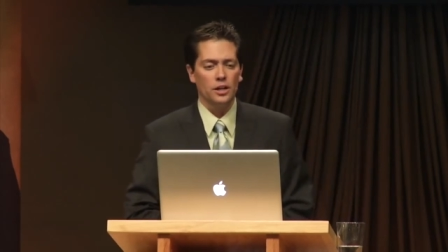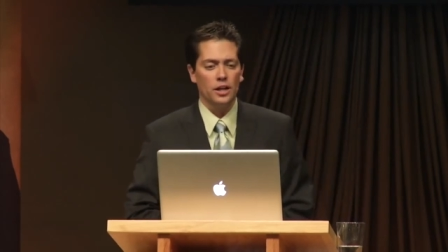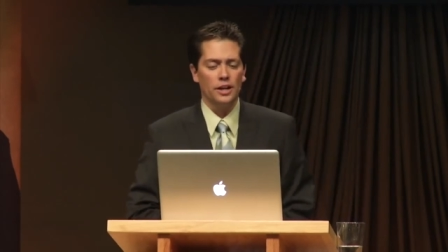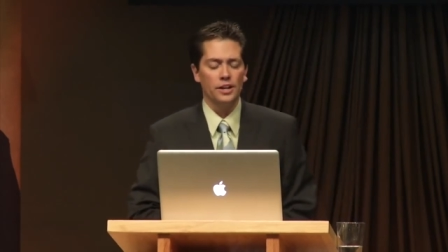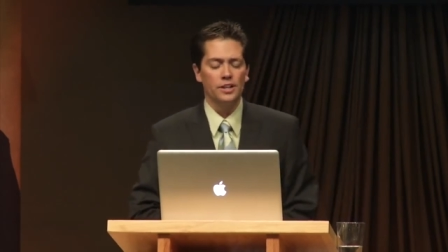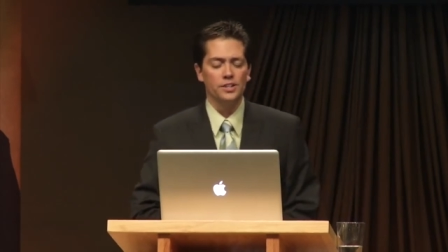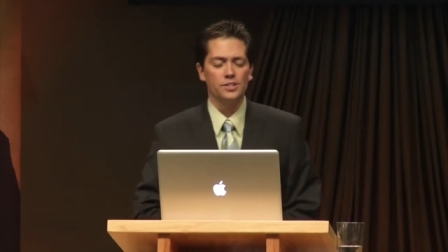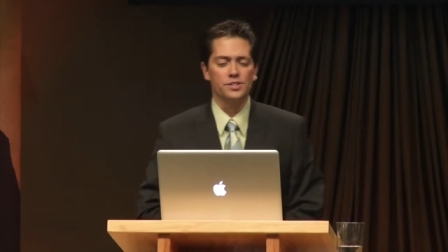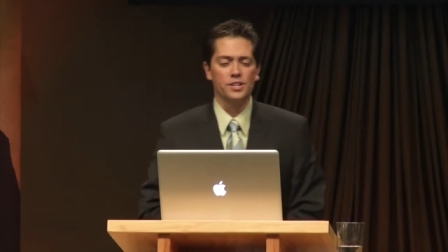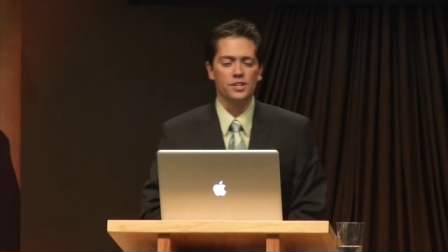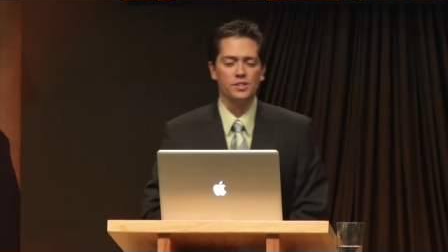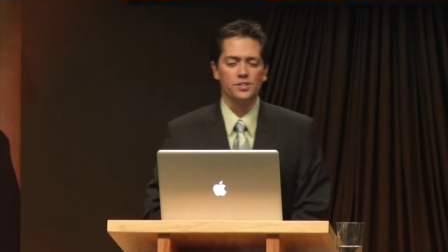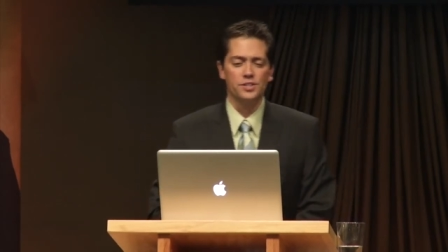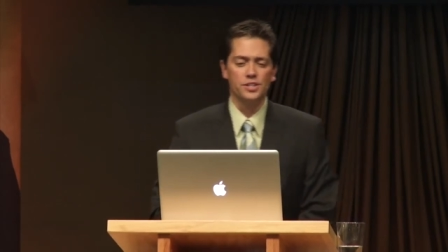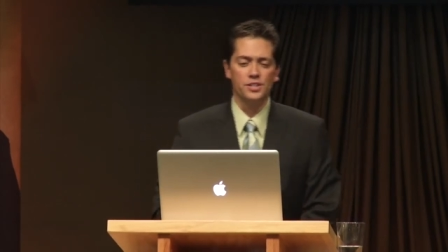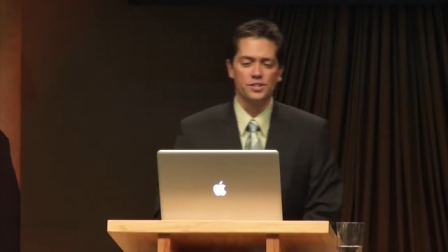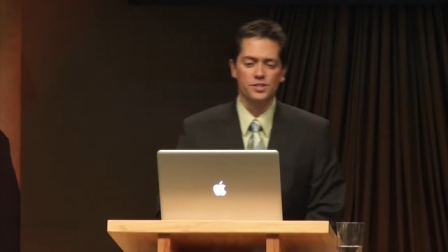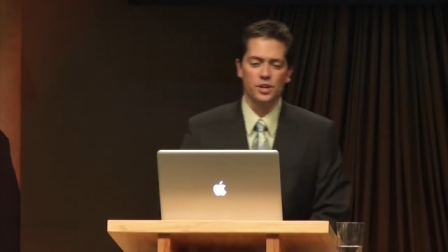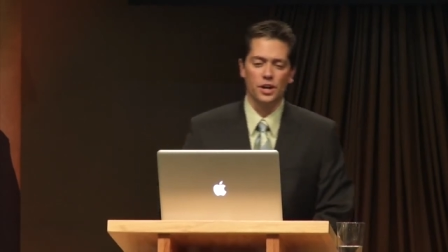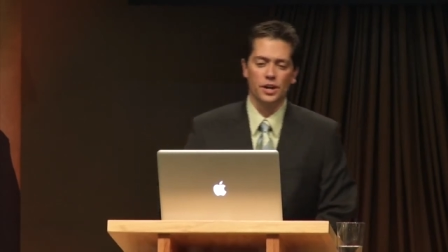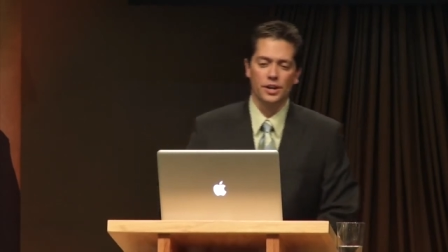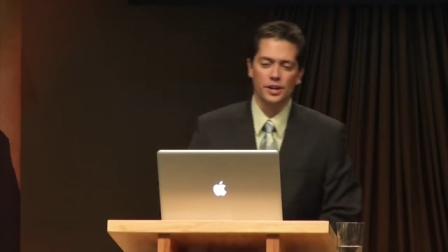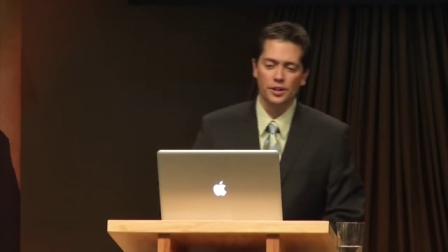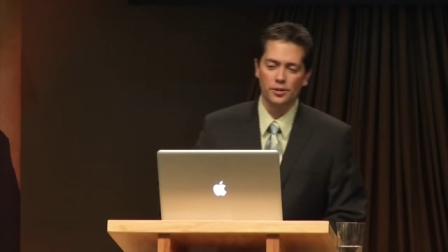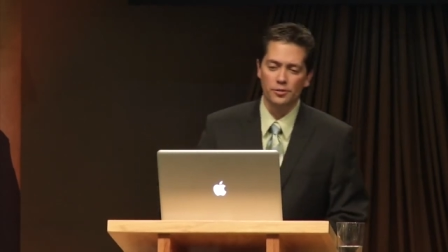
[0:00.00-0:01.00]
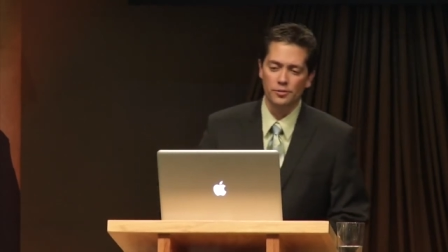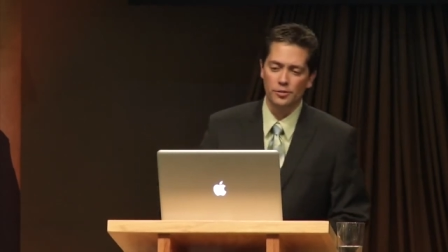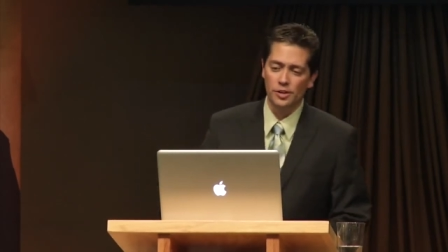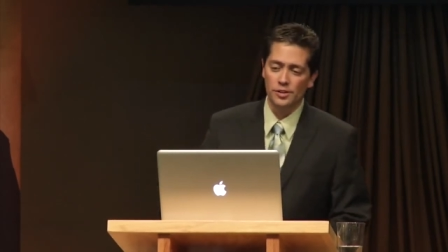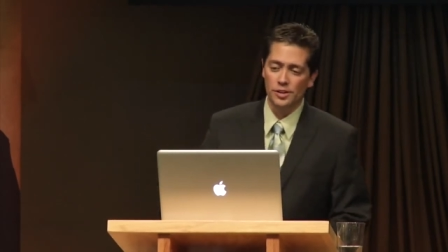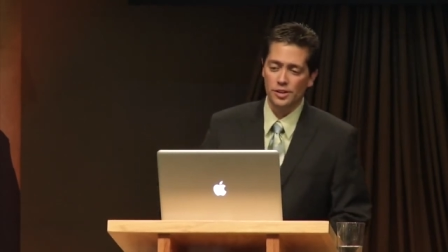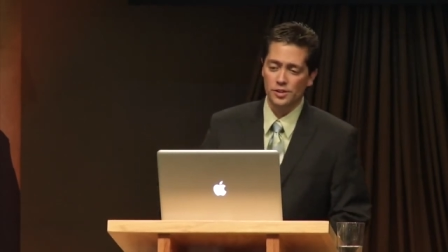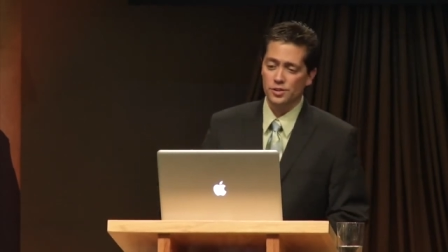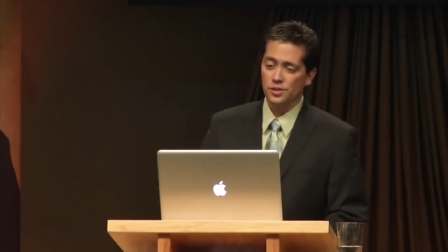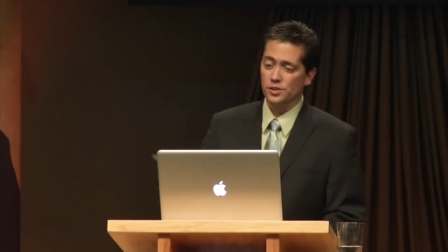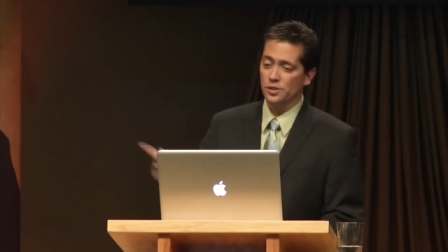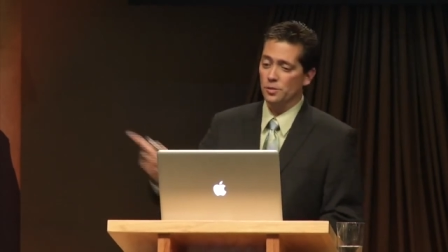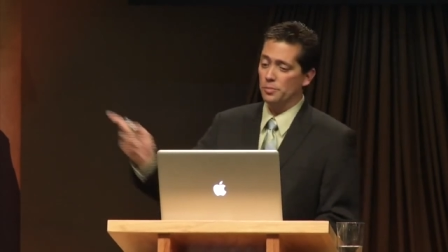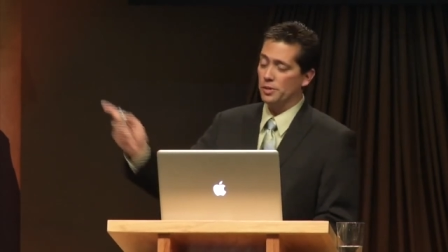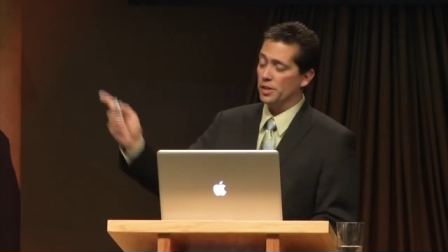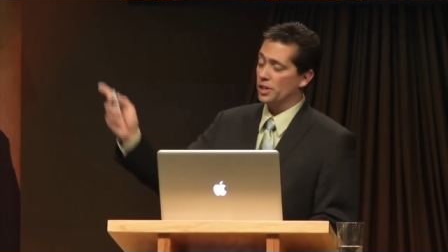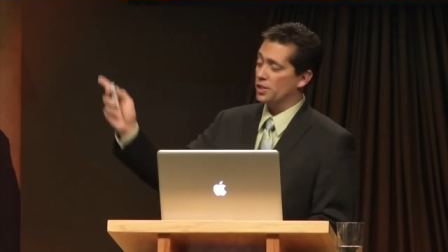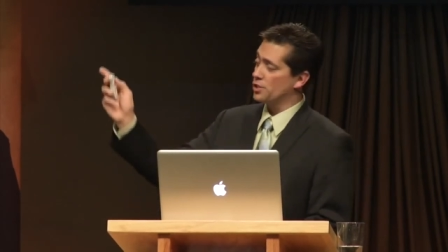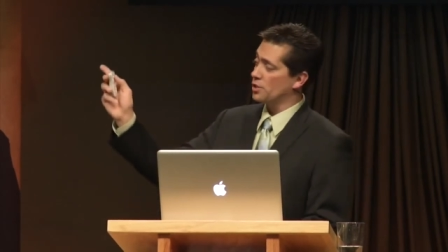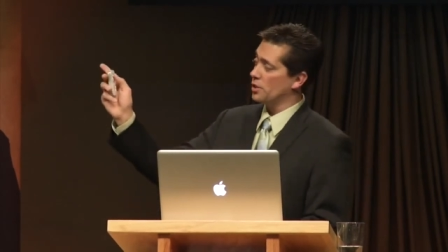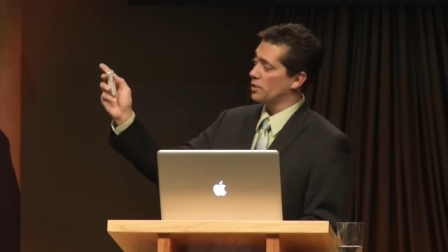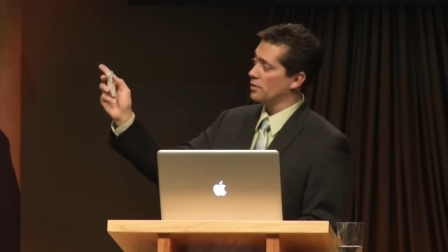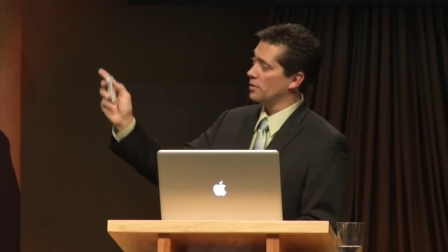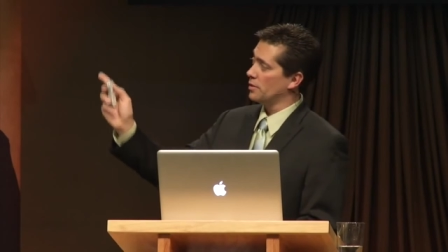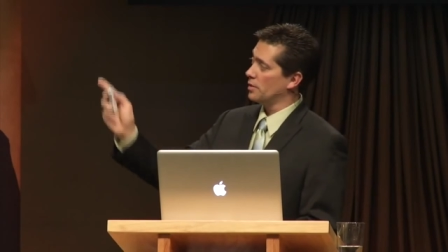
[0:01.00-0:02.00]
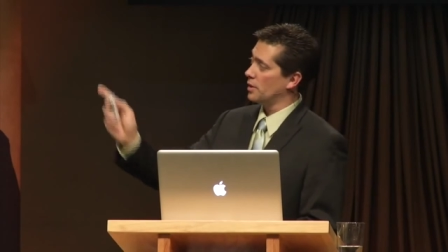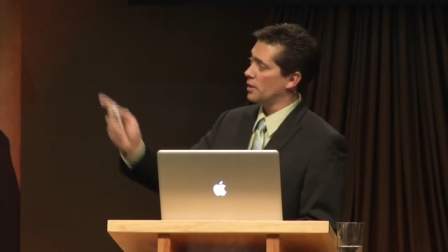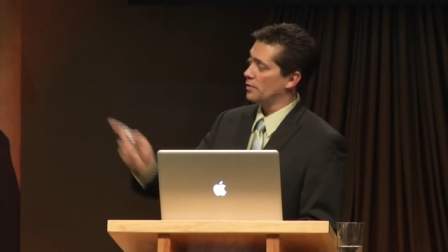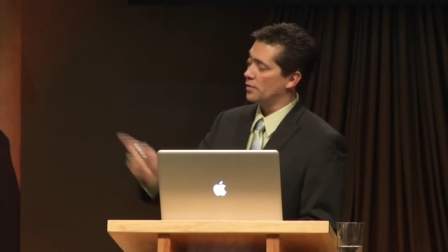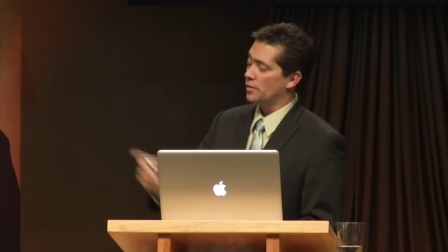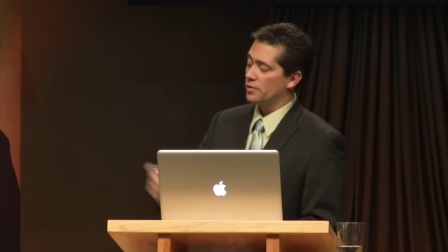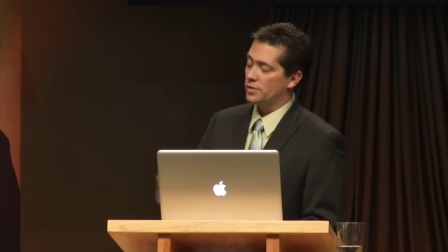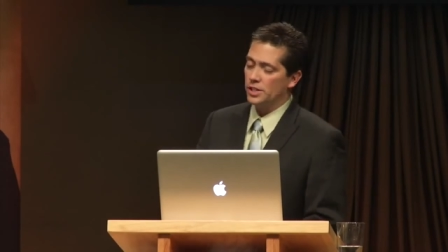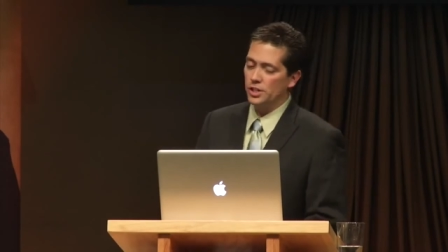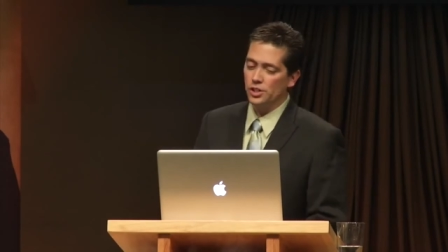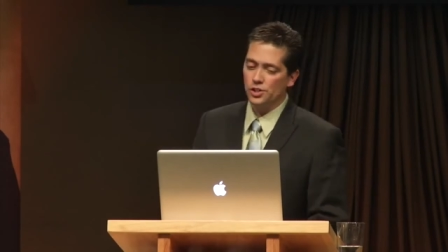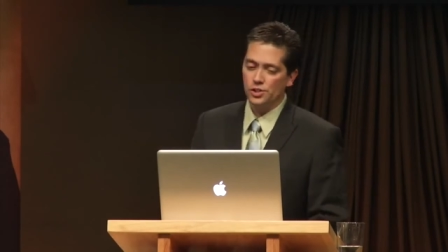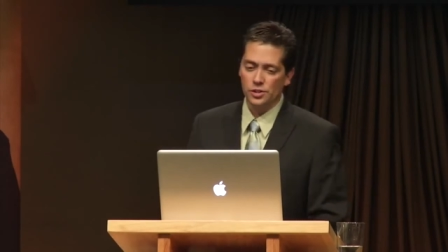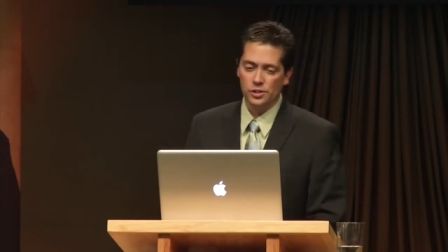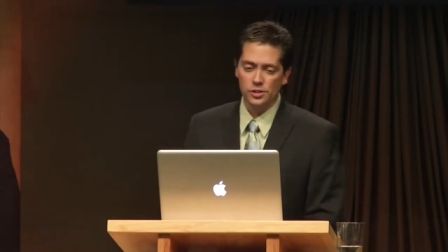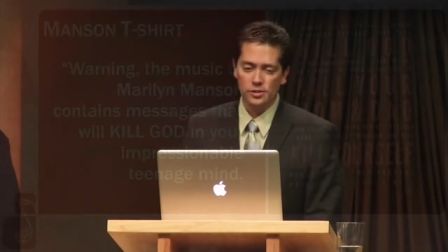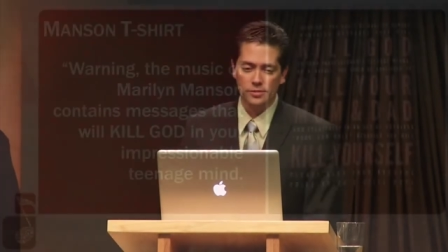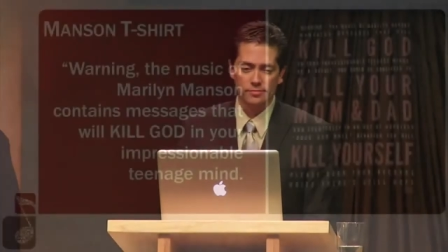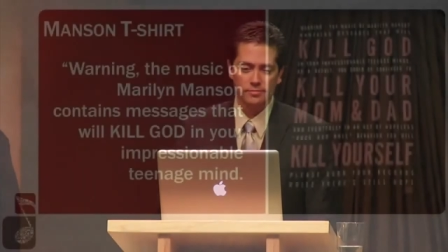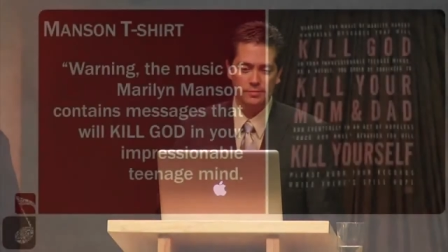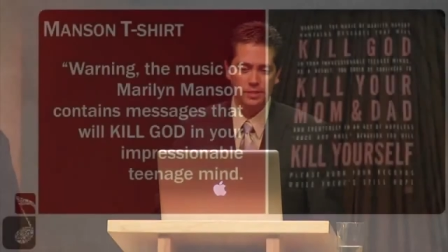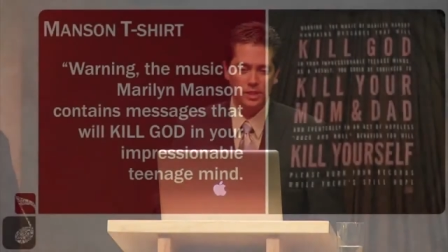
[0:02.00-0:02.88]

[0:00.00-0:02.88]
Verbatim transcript: and it says this on it, and this is a picture of the, of the t shirt.